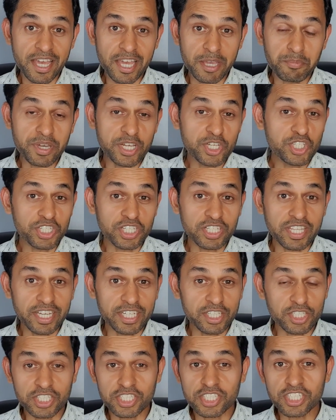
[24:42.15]
I mentioned
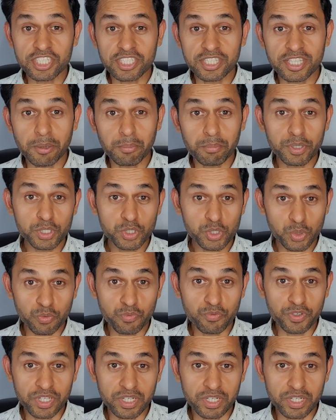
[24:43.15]
that it is number